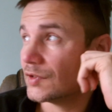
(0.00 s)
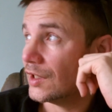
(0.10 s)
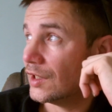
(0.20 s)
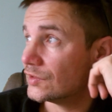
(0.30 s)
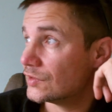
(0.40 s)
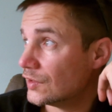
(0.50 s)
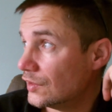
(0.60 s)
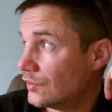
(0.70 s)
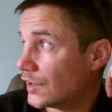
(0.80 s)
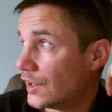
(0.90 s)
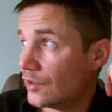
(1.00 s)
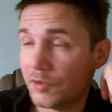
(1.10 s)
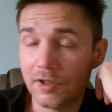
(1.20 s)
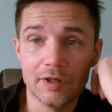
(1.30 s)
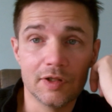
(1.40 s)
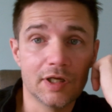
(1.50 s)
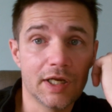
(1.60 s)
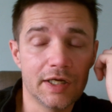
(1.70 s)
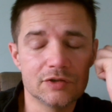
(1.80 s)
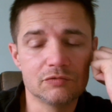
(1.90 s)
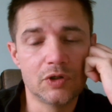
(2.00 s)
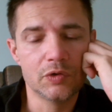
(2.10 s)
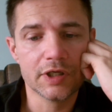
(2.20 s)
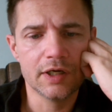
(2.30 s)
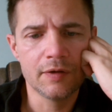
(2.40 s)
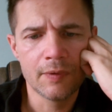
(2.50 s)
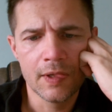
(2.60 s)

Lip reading: and as I look out the window the clouds are rolling in,